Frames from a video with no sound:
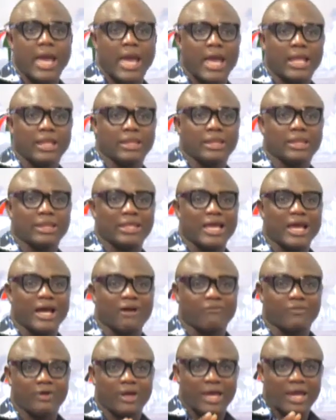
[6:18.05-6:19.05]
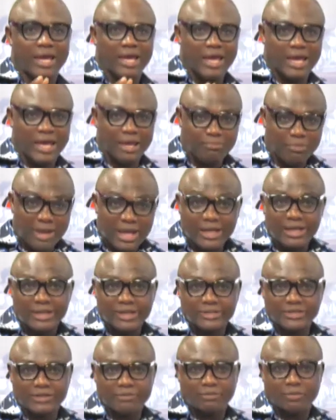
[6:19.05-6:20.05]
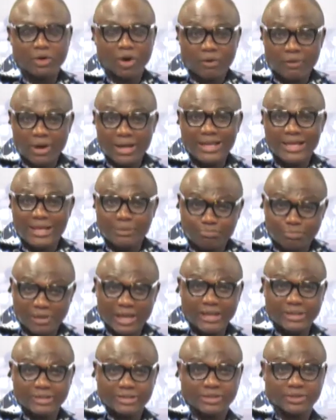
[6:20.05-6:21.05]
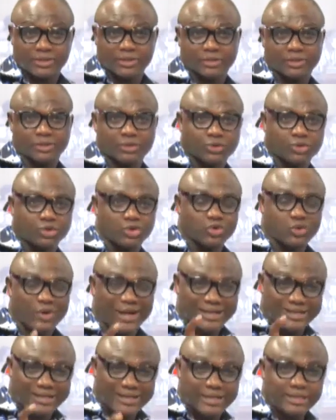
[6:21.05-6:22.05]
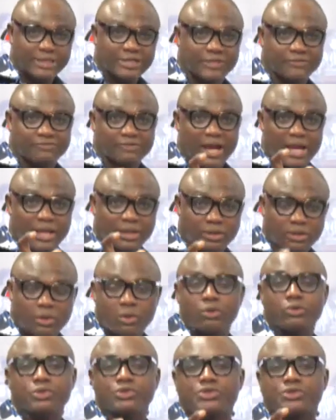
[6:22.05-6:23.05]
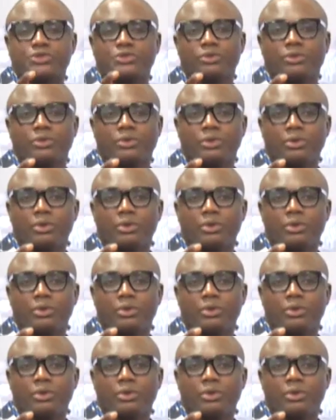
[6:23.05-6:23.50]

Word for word: and they have a mechanism already in place to identify those